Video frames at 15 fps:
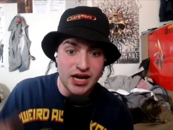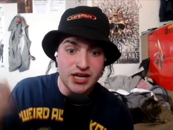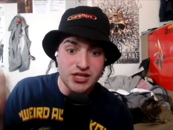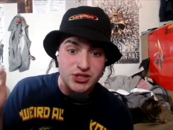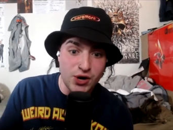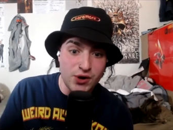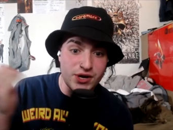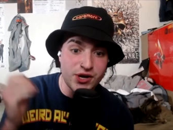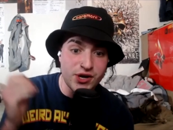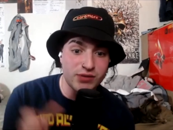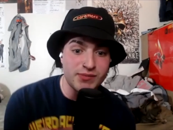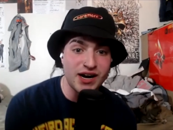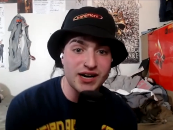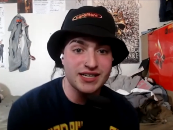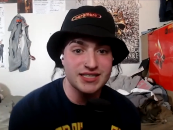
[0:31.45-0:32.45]
Tony
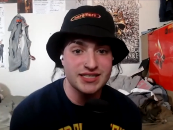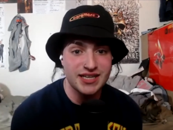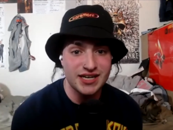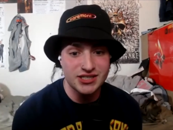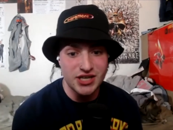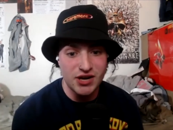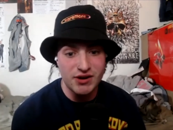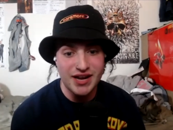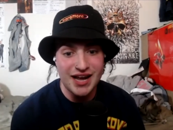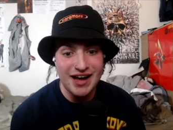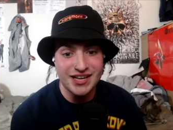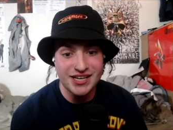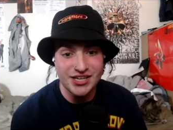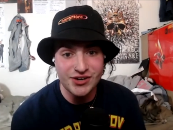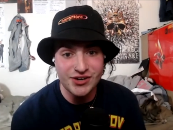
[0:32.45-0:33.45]
Goldmark is here. Tony, how
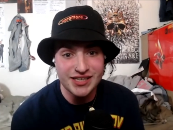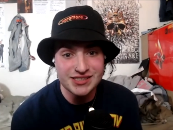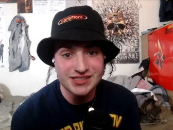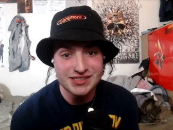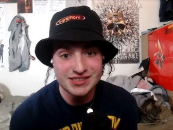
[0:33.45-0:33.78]
you doing?